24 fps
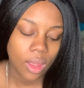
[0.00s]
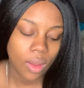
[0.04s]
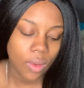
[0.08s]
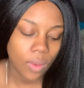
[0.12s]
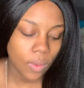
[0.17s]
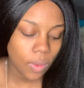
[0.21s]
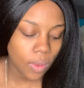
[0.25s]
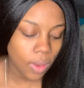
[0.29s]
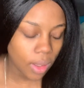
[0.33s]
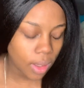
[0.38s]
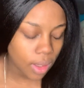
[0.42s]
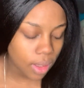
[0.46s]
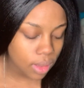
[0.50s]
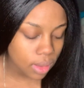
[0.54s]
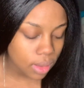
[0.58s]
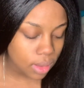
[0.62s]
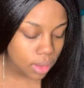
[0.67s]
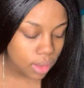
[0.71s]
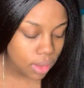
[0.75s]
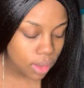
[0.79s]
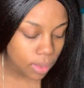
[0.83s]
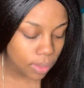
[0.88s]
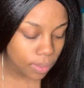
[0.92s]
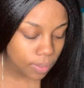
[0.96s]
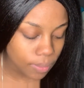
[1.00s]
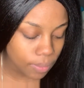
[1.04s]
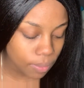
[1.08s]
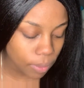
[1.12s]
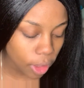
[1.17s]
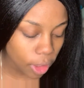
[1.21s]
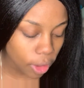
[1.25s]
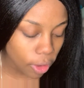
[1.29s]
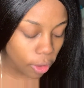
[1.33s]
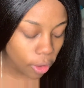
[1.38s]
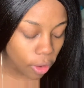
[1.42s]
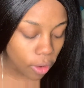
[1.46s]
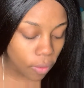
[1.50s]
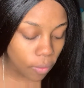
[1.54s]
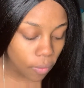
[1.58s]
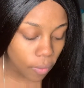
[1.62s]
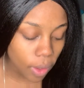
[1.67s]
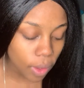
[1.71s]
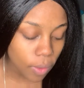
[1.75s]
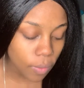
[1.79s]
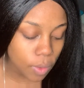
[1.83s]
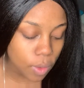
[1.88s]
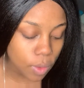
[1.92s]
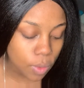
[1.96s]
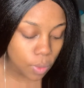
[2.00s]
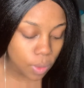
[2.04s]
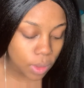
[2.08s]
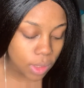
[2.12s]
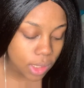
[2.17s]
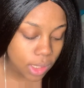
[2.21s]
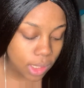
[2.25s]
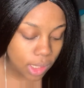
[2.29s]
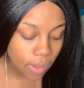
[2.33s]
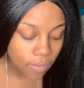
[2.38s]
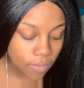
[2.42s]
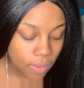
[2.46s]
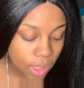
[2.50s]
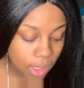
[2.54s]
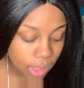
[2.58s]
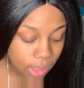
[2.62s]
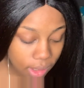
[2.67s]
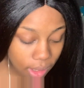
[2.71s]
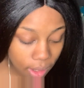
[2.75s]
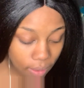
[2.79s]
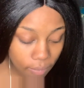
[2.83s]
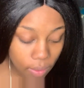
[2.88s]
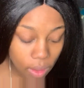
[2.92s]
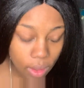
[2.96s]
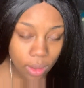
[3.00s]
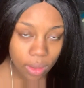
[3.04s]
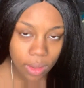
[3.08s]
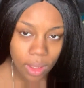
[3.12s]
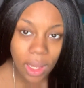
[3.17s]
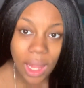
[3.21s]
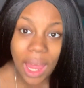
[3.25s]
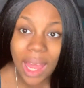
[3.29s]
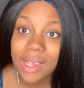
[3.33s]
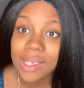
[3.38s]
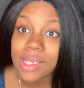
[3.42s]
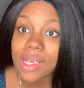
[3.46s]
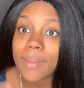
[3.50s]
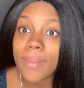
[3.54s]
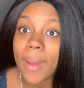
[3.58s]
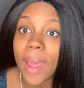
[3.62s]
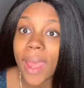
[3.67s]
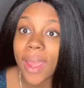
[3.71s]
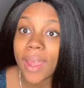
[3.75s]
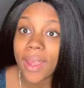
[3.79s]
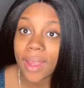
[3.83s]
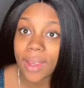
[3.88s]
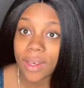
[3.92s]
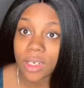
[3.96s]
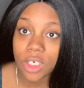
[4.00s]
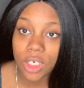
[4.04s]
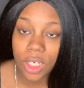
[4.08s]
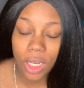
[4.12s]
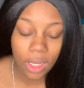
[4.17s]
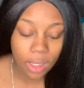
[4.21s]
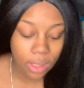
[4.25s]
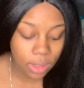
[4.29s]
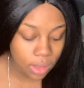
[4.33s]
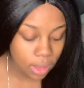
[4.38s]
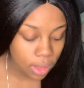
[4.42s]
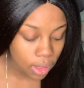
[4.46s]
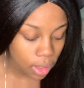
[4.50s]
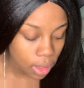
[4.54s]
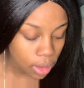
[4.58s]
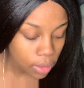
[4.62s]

was, my current weight was 177. The last time I had checked.